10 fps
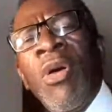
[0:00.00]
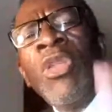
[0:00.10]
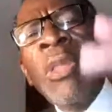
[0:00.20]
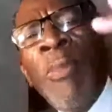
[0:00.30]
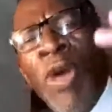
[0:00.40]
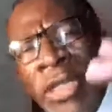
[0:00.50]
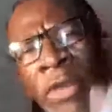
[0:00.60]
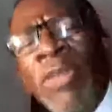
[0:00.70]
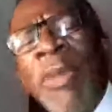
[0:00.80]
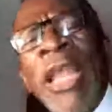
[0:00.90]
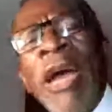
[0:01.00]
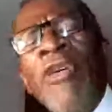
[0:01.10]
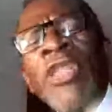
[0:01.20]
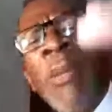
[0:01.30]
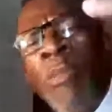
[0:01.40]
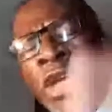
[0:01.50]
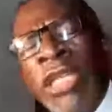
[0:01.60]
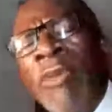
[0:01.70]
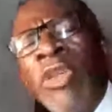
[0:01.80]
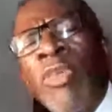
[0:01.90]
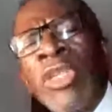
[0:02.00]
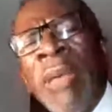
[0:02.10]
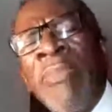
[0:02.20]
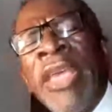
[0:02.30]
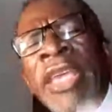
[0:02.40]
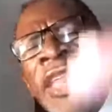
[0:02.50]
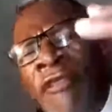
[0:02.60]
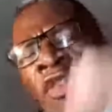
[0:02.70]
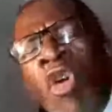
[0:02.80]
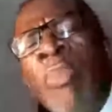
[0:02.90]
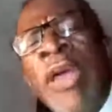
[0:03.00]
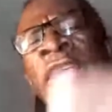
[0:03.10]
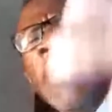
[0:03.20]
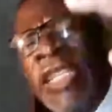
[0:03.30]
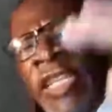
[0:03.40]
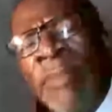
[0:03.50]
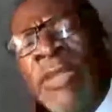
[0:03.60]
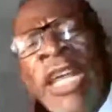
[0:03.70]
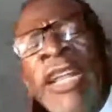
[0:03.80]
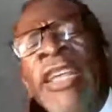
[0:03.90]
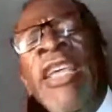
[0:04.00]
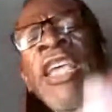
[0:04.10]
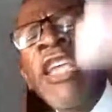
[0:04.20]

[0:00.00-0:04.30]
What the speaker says: On the border with Malawi, on the border with Mozambique, in Vubwi, in Sintamsare,